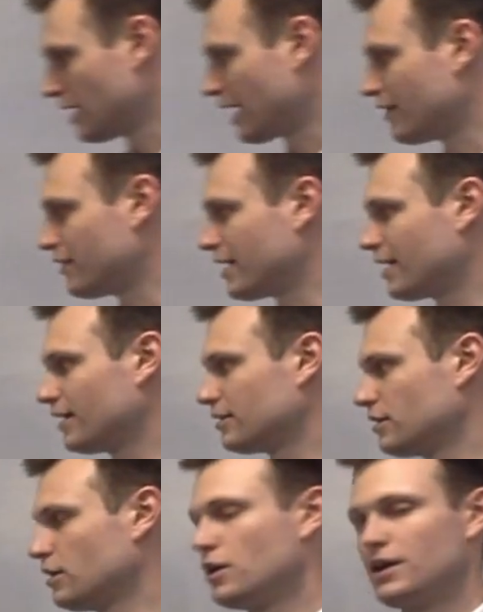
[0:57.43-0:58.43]
and
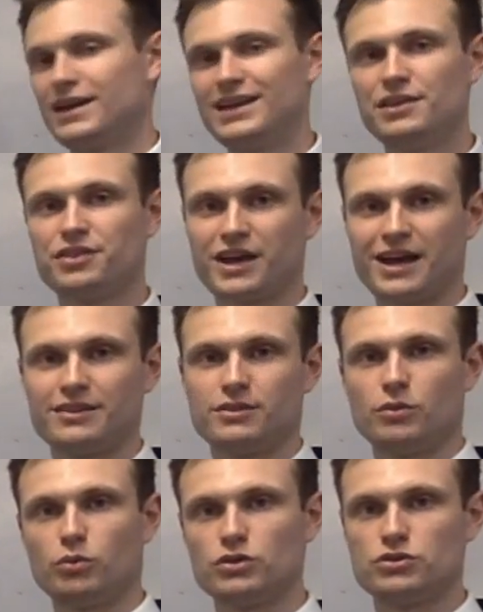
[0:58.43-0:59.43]
then
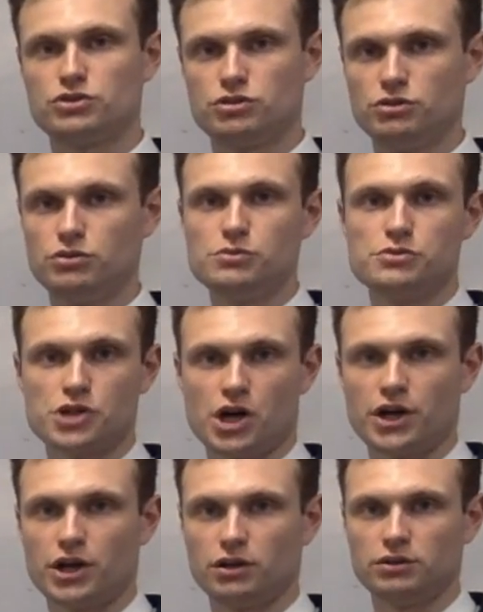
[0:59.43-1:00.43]

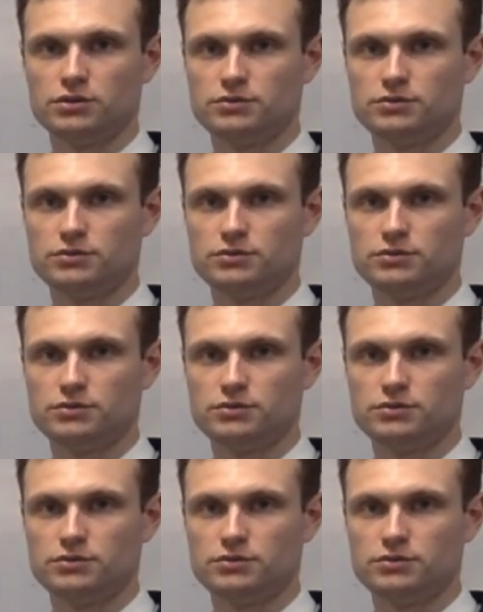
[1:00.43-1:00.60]
ethan-1,2-diol,